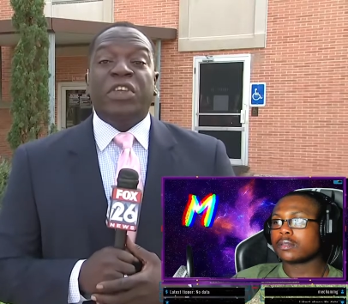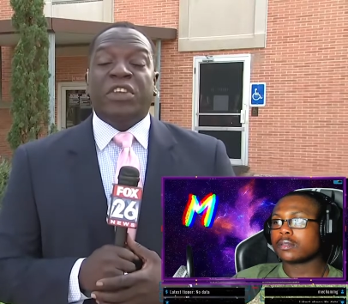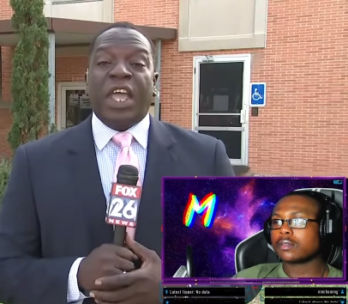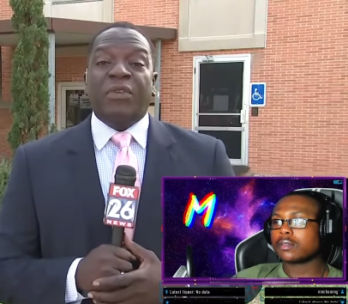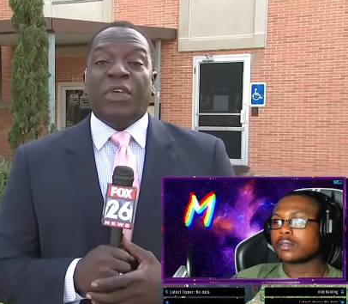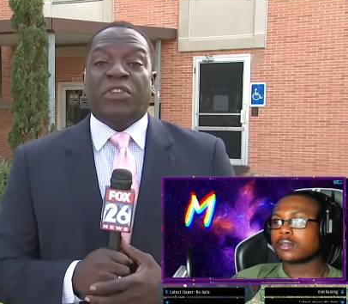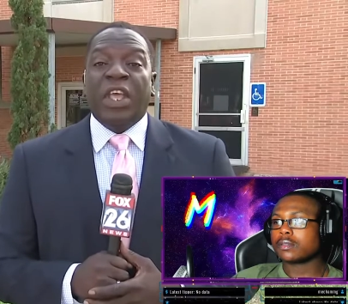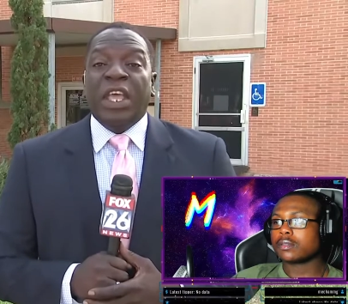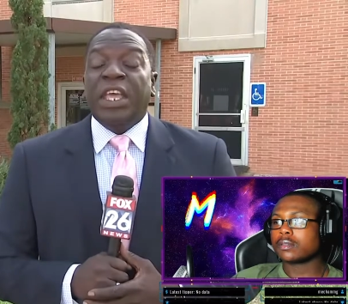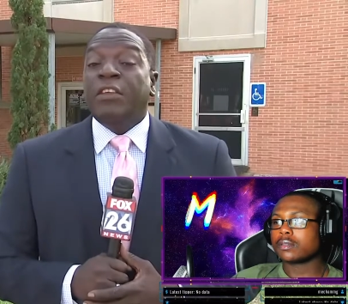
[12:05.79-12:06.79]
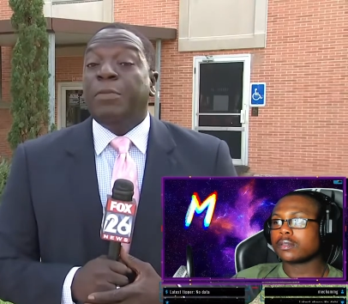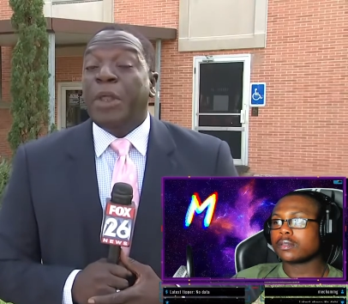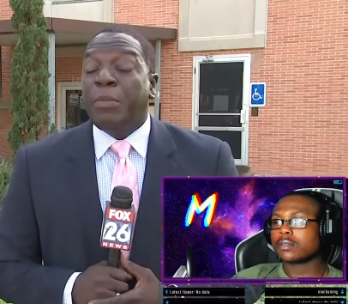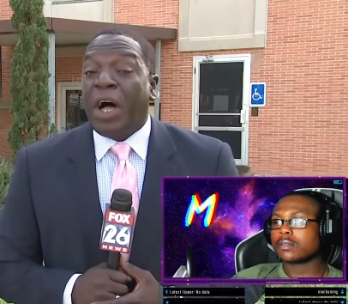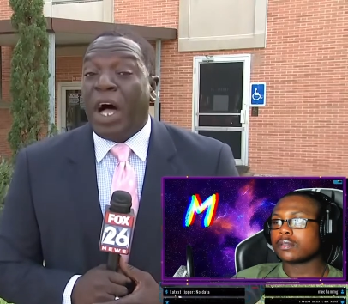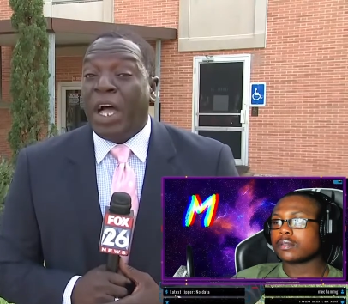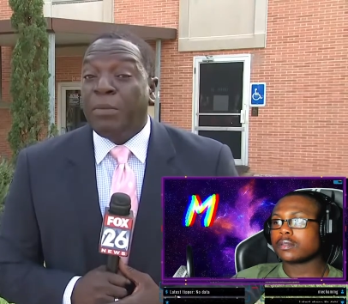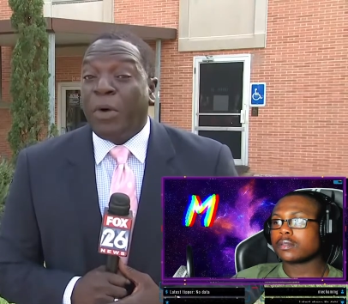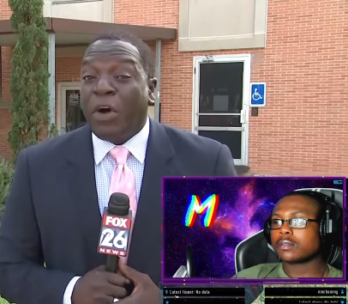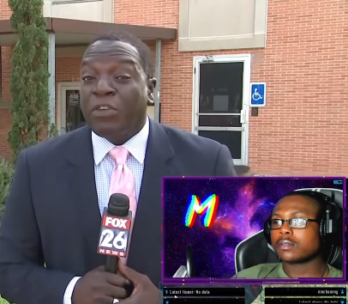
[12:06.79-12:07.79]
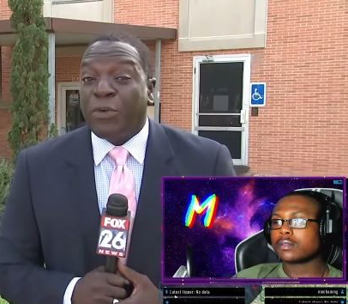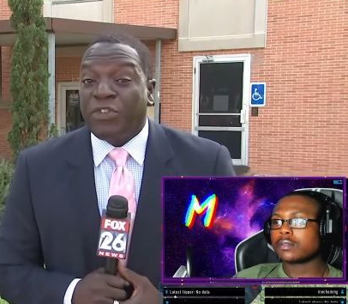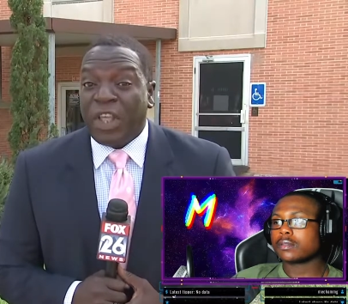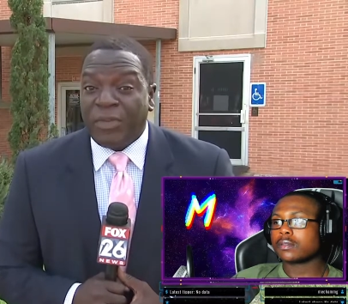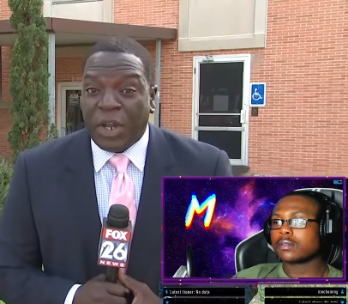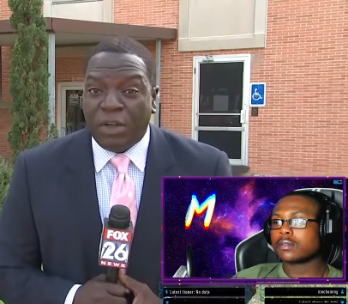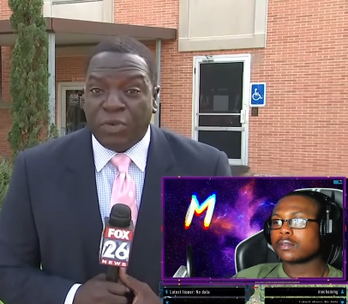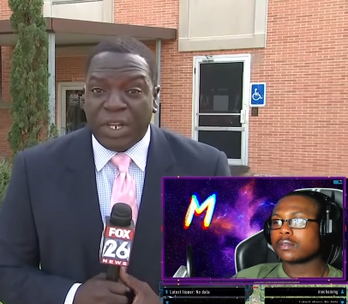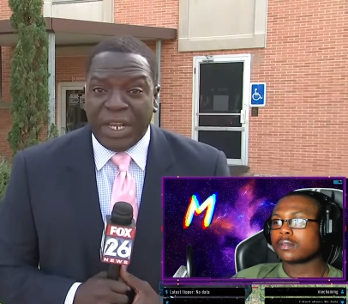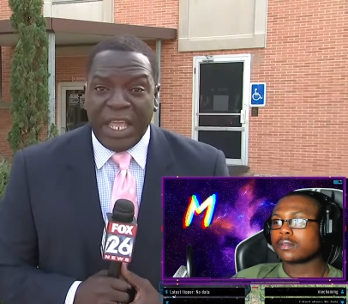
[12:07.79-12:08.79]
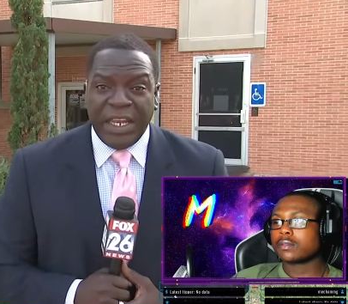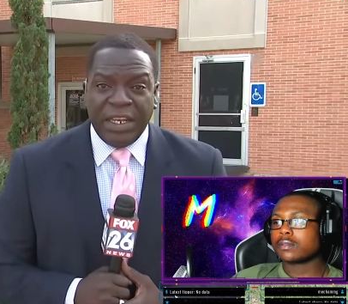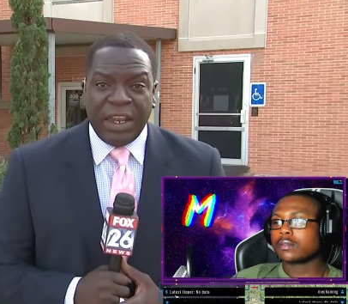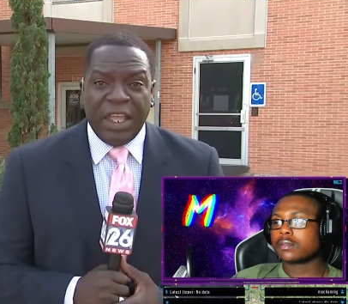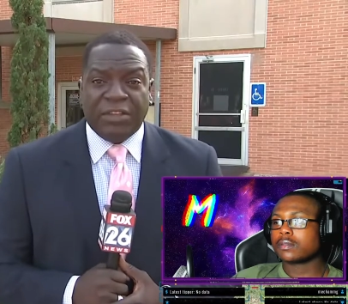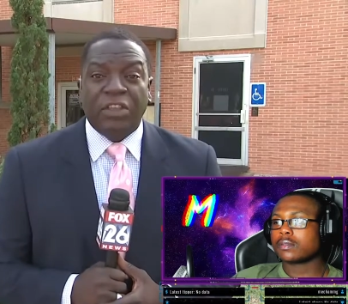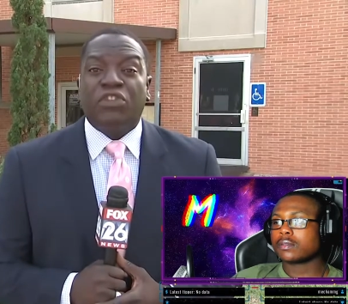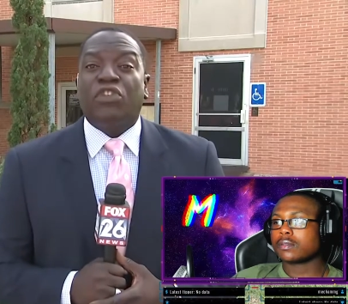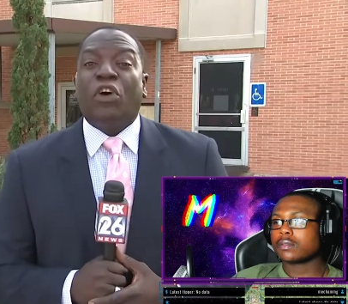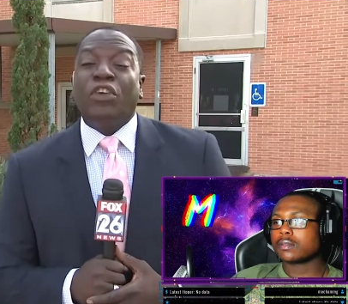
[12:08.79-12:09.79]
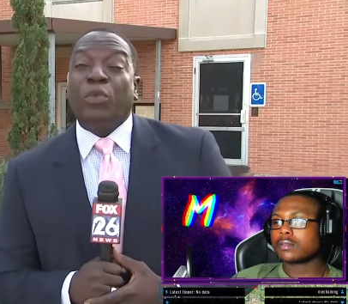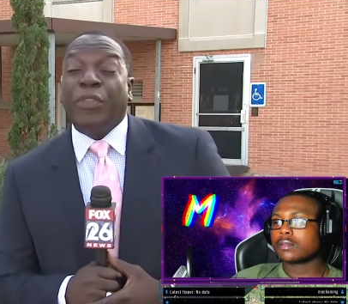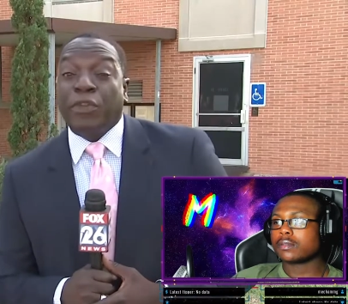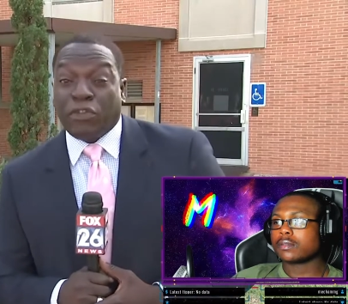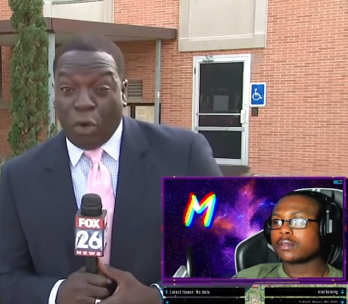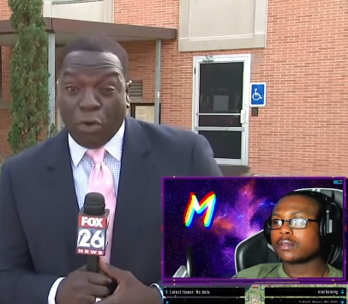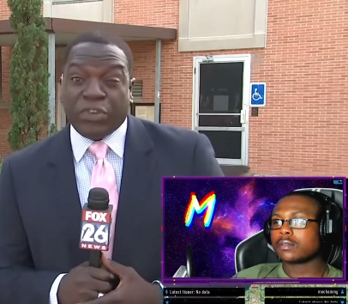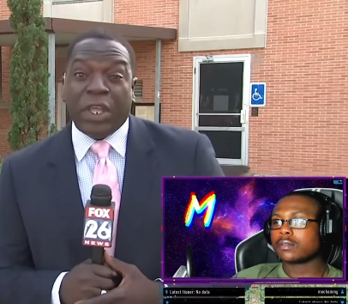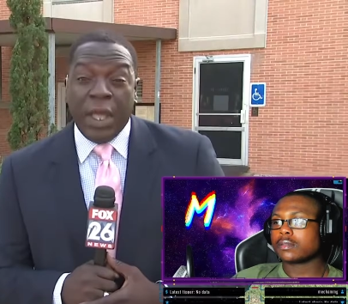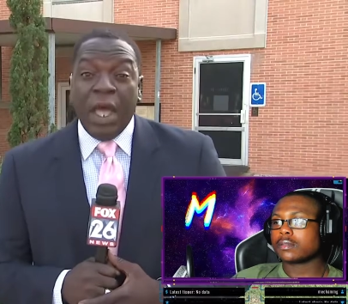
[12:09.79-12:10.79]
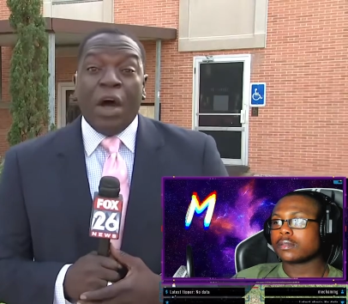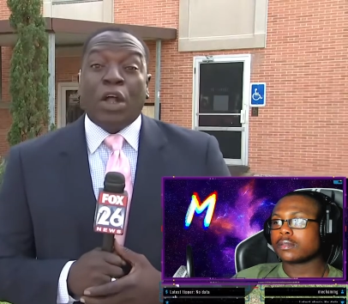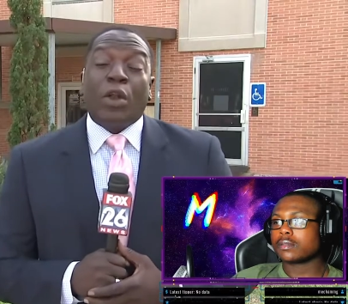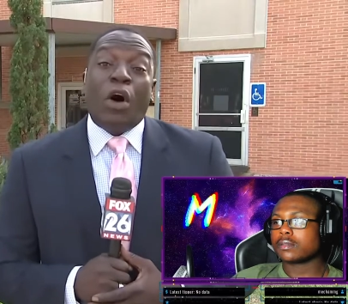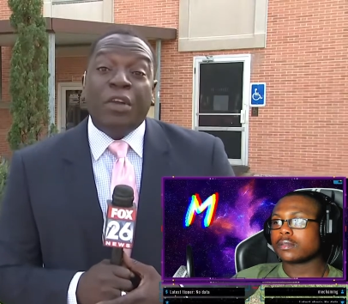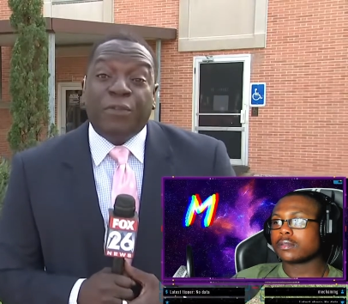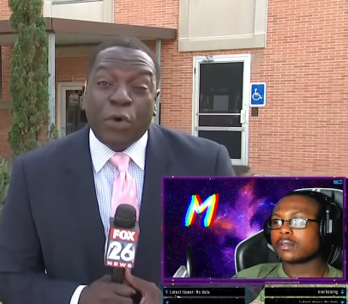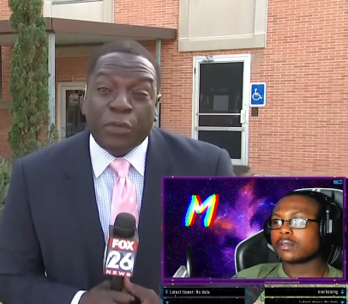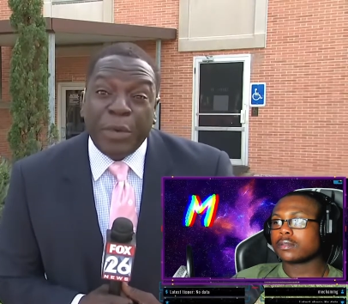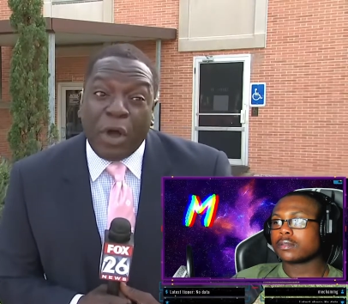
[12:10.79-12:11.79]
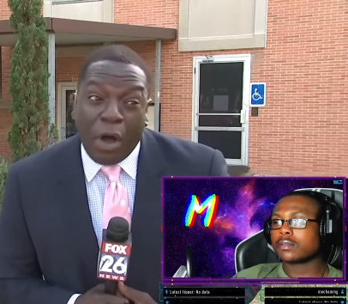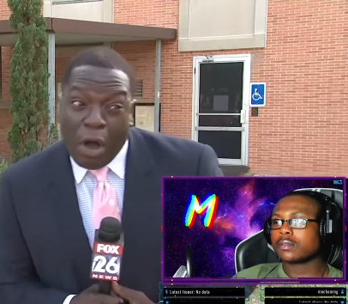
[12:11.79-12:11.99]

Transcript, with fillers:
Speaker 1: But one thing is for sure, long after Carey signs off for his last day of reporting, he'll still be